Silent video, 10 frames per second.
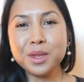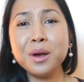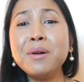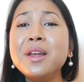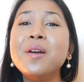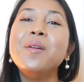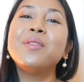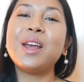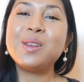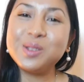Alright,
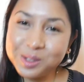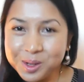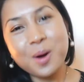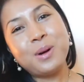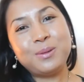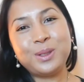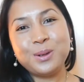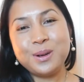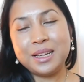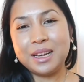thank you so much for
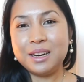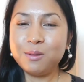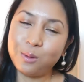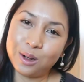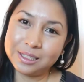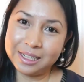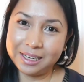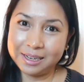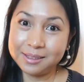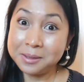tuning in and
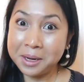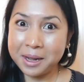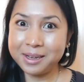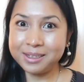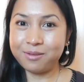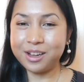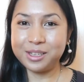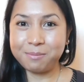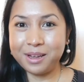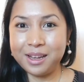watching this entire
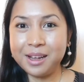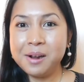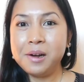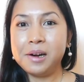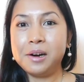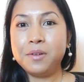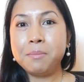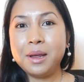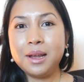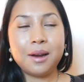recipe with
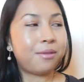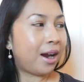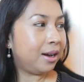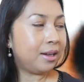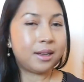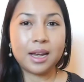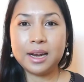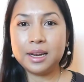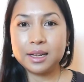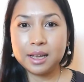me and Riley
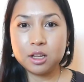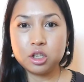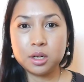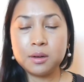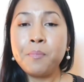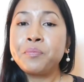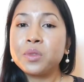again in the kitchen.